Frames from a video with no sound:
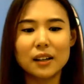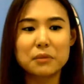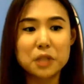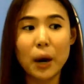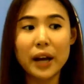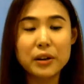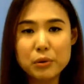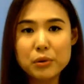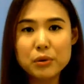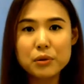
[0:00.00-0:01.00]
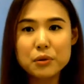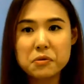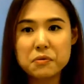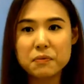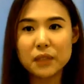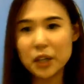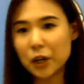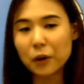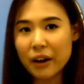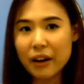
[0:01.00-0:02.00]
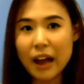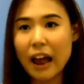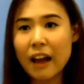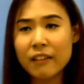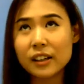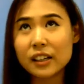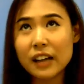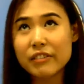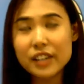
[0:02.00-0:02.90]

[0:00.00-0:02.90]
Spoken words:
So I do, every